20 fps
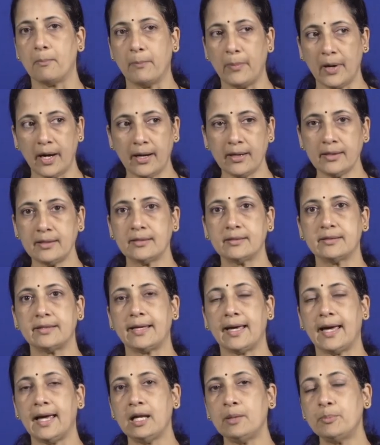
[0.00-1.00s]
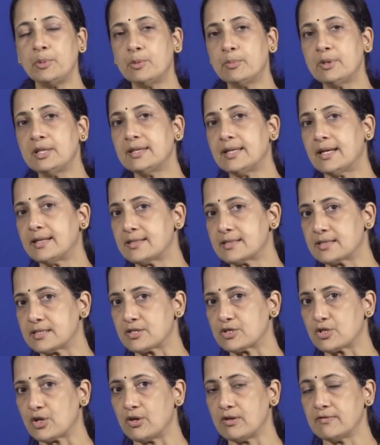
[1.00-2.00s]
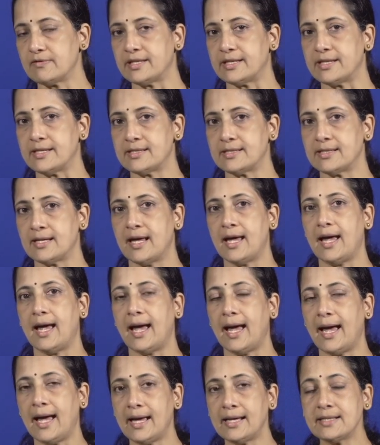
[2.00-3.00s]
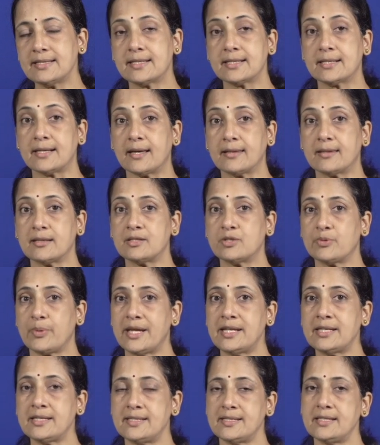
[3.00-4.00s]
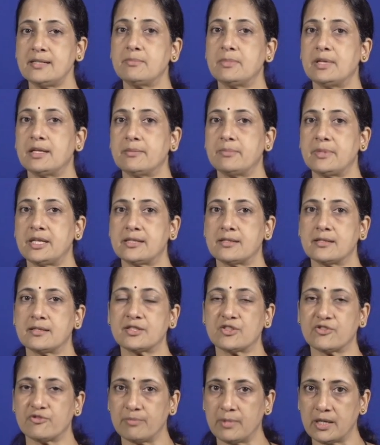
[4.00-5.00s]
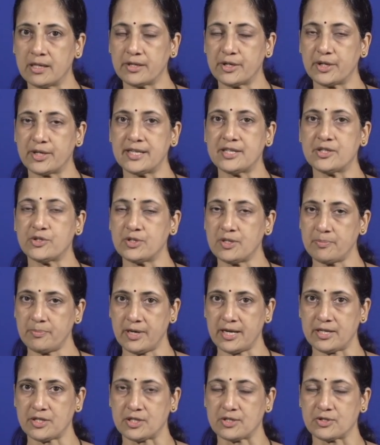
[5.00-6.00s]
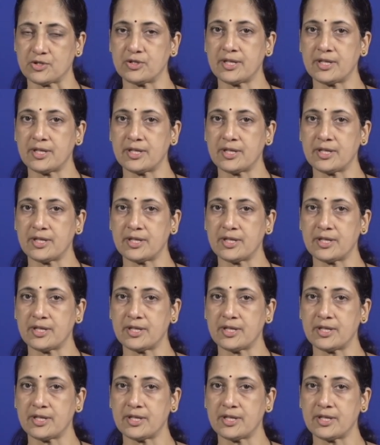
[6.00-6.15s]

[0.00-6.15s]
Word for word: but the albumin that is dissolved in it adds another 20 millimeters of mercury to the pressure.